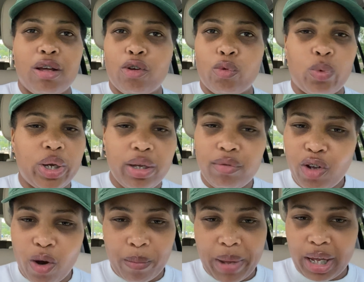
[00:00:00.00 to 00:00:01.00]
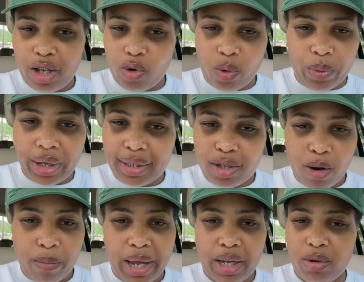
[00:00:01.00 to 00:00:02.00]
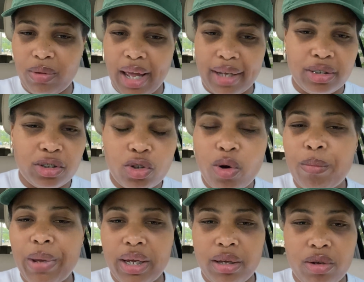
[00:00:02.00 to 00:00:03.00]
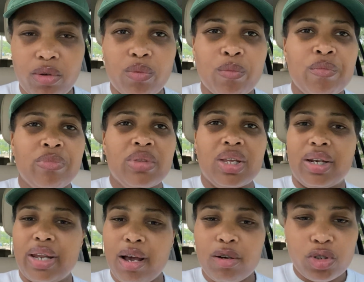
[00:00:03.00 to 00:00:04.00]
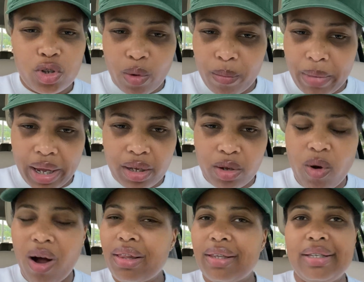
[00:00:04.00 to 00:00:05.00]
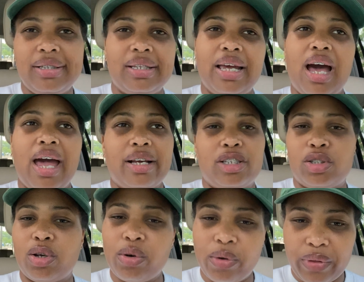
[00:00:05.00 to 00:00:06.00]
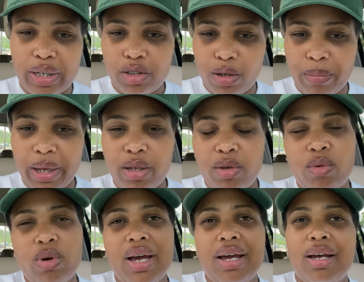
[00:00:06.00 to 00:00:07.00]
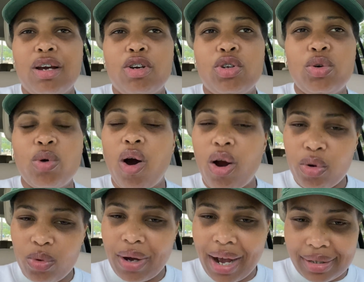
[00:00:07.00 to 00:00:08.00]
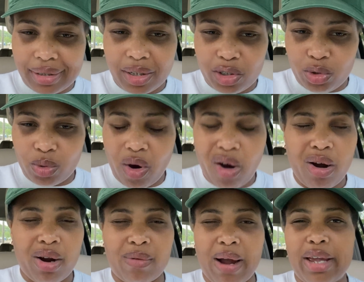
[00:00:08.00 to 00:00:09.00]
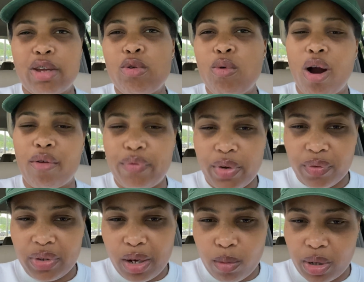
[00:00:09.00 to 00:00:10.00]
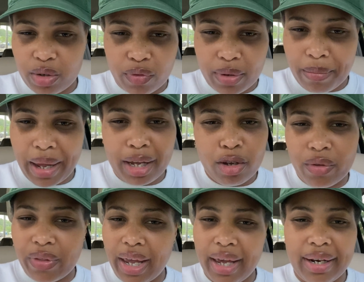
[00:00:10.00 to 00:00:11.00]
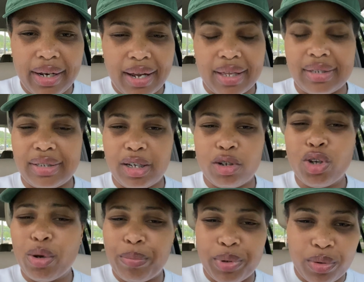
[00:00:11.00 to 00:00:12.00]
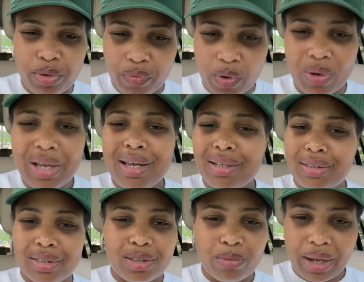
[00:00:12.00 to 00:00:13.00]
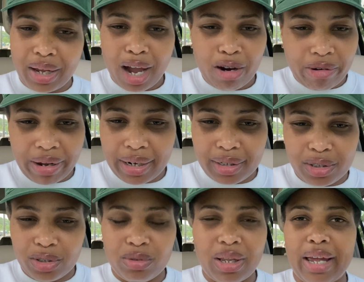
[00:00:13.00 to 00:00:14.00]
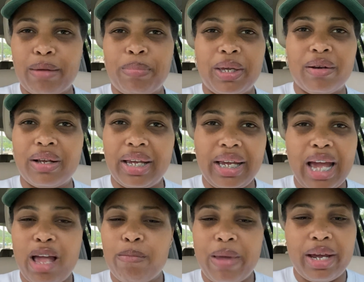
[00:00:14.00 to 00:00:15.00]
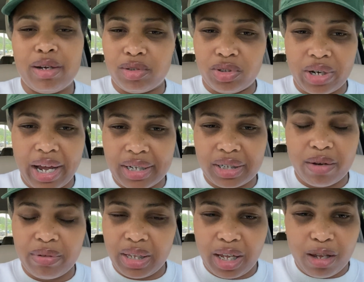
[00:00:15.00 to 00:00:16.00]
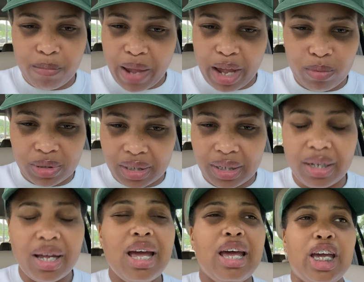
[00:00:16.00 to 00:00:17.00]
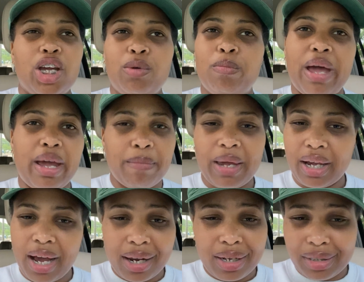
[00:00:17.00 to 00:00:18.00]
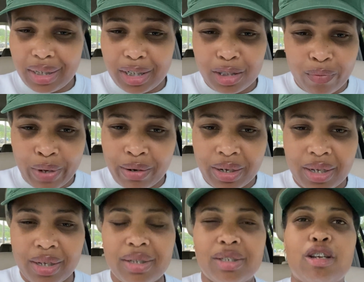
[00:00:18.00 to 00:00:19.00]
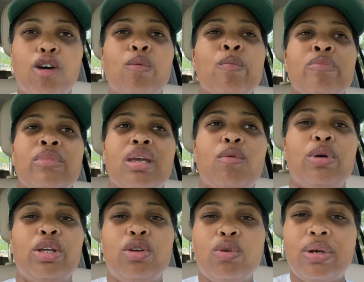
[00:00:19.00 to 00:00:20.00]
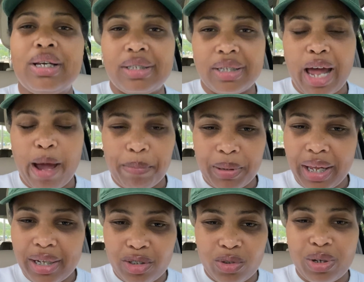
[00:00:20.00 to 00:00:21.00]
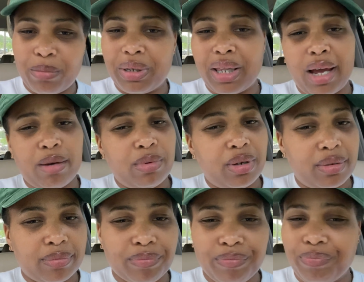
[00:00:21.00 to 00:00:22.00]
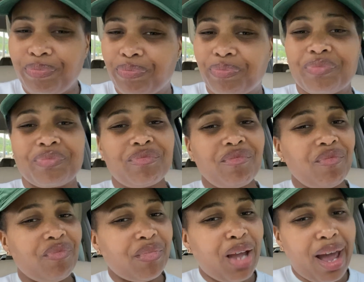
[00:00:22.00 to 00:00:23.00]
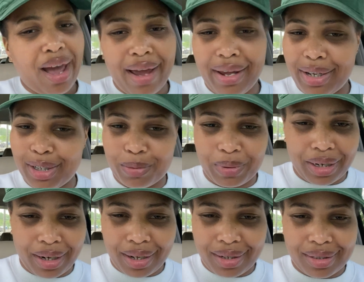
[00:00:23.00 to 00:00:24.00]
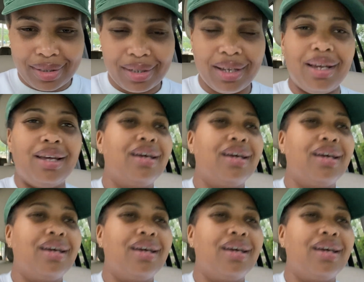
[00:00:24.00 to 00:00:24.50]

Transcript: Weave don't make you. A wig don't make you. Lashes don't make you. Nails don't make you. All of these external things don't make you. You are who God says you are, right? You are fearfully and wonderfully made. You're the head and not the tail. You're beautiful just the way God created you. Like, period. He ain't made no trash. Everything he made was good. He made mankind. He said it's very good. So when you get to that place, you can be like, well, it is what it is.